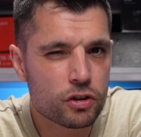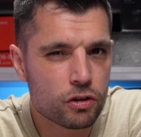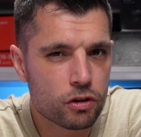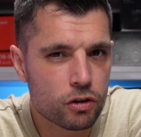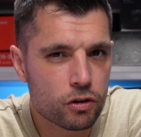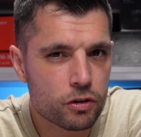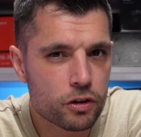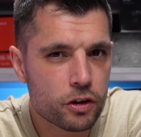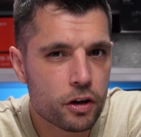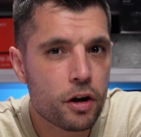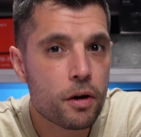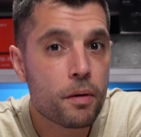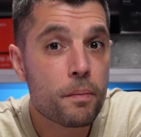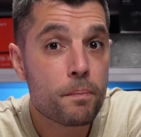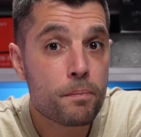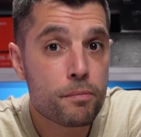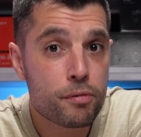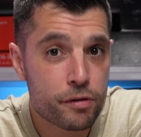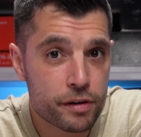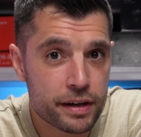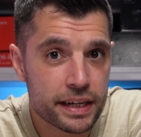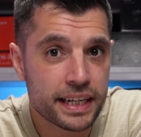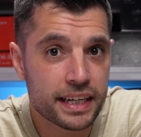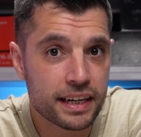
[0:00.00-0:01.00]
look
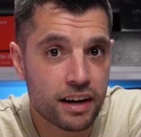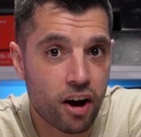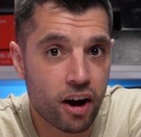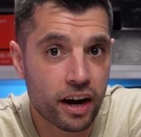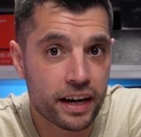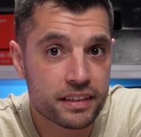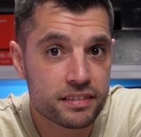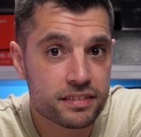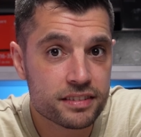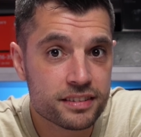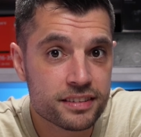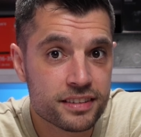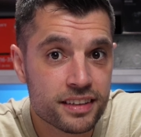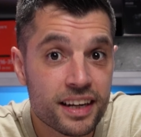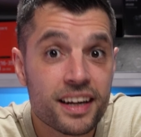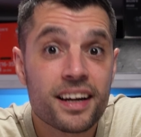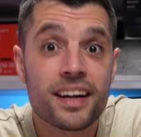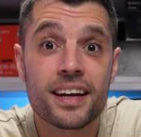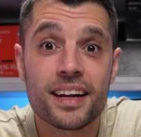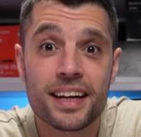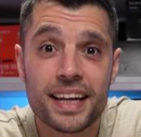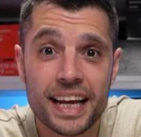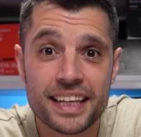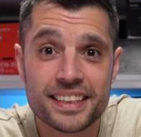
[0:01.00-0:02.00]
pretty nice.
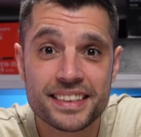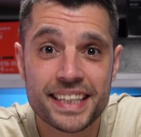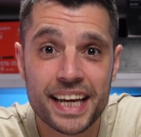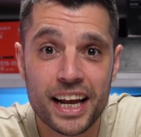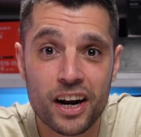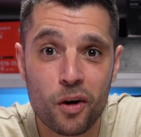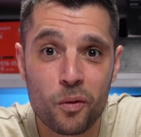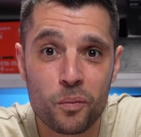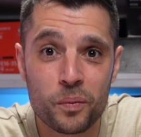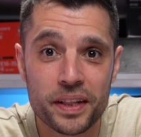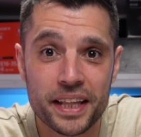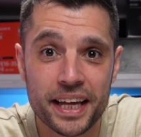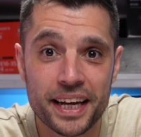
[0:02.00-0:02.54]
Let's get on with